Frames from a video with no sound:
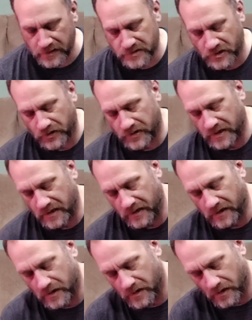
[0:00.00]
These are
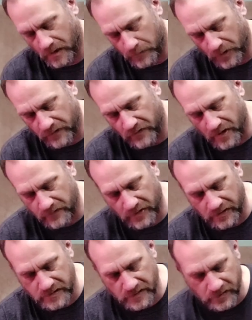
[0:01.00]
the, I believe I have
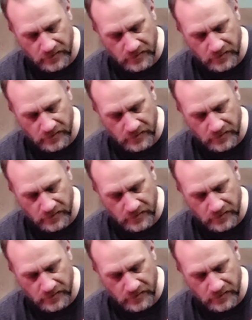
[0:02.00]
18